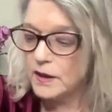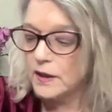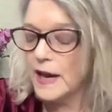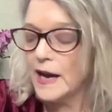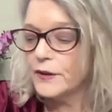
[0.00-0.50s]

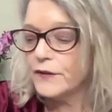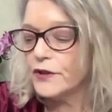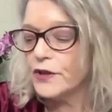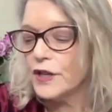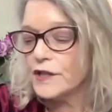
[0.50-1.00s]
Allowing
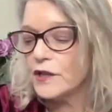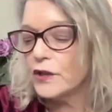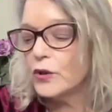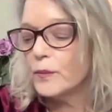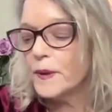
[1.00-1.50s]
for the heart to
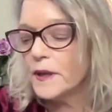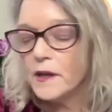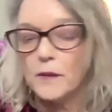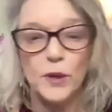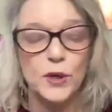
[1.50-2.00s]
open,
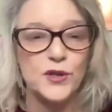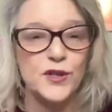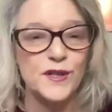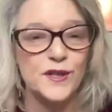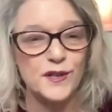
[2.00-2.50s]
the
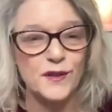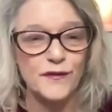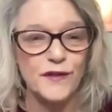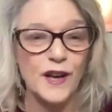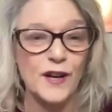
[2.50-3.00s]
emotions to
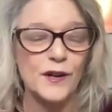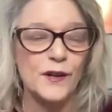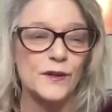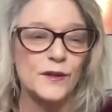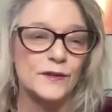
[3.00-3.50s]

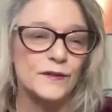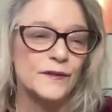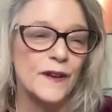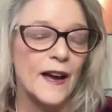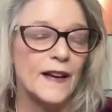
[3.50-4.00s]
flow,
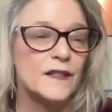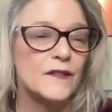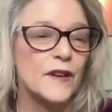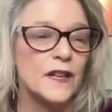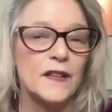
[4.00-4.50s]

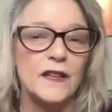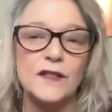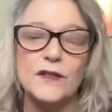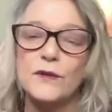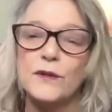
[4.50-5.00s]
activating the
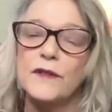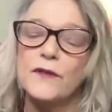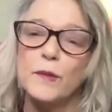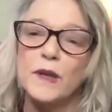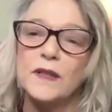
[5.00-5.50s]

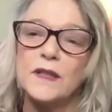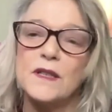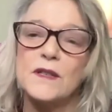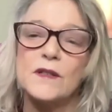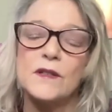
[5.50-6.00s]
intuitive
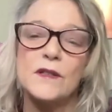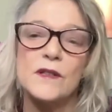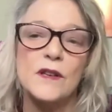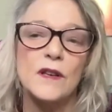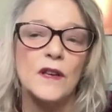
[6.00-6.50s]

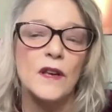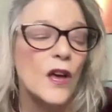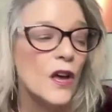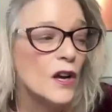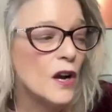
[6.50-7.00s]
abilities.
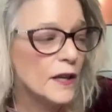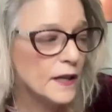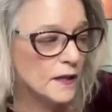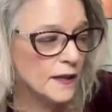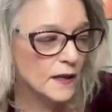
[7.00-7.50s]

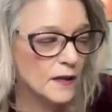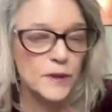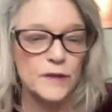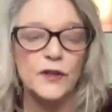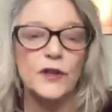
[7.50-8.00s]
Calling in the
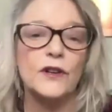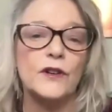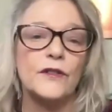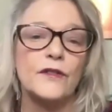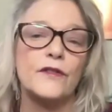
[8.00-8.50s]
element of
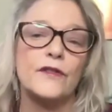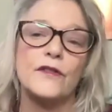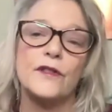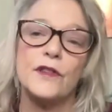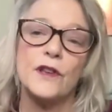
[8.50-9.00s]

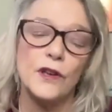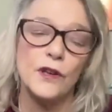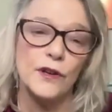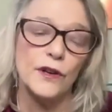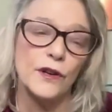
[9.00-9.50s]
earth
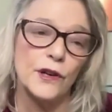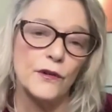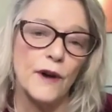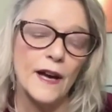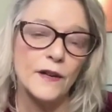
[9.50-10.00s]

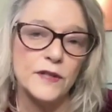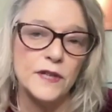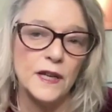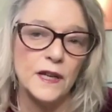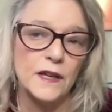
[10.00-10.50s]

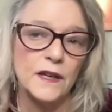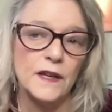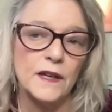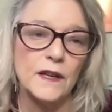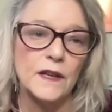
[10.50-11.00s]

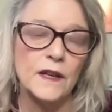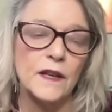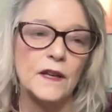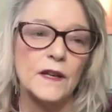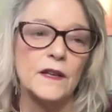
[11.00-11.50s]

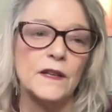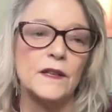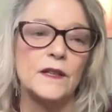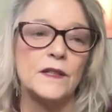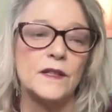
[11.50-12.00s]

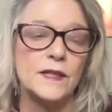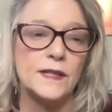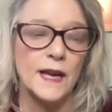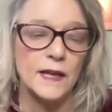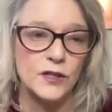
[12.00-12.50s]
grounding,
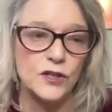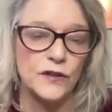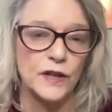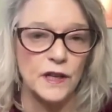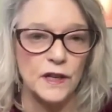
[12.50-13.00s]

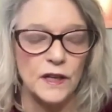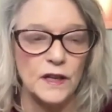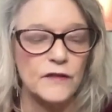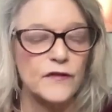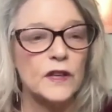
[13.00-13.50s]

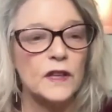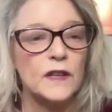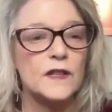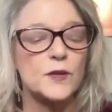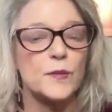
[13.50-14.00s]
centering,
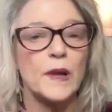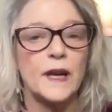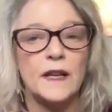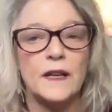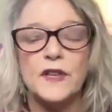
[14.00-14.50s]
feeling this
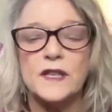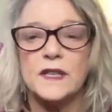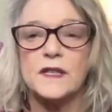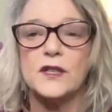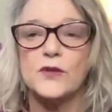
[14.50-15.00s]
plane of
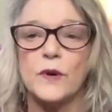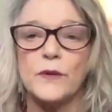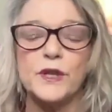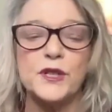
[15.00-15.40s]
existence where we